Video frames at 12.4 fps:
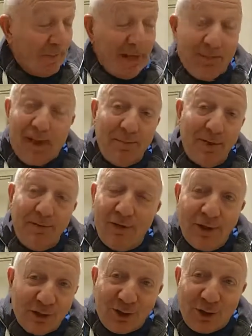I'm happy if you
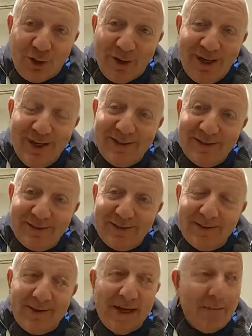disagree.
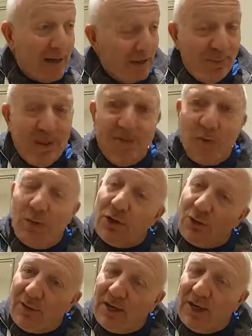I'm happy if you
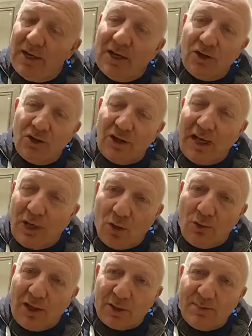agree. Share
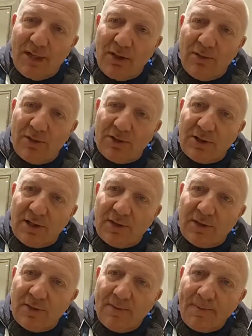your
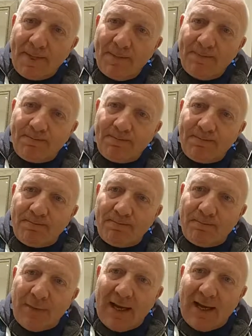experiences
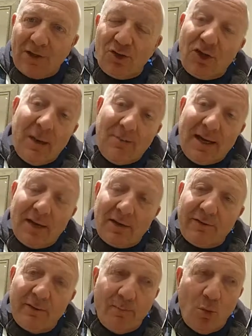and check back
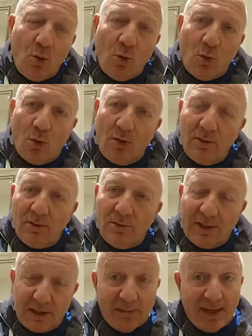for more
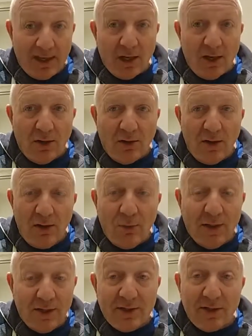Mr. Mike Garner,
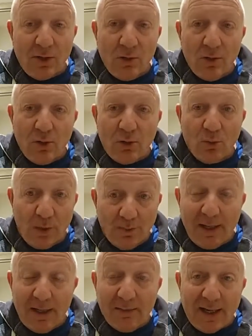Witnessing the World with
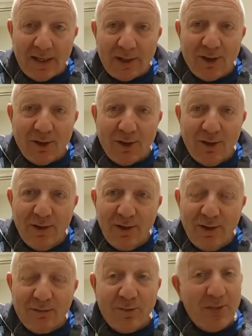me, Mike Garner,
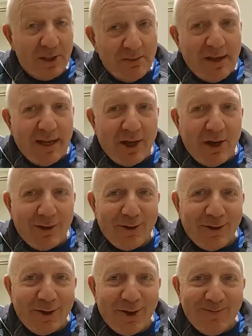from
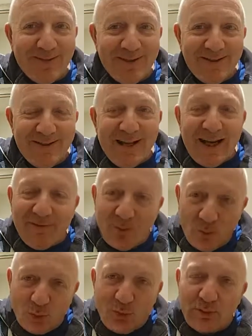MrMikeGarner.com. Have a
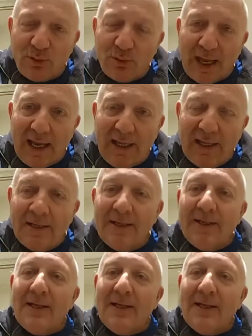wonderful day.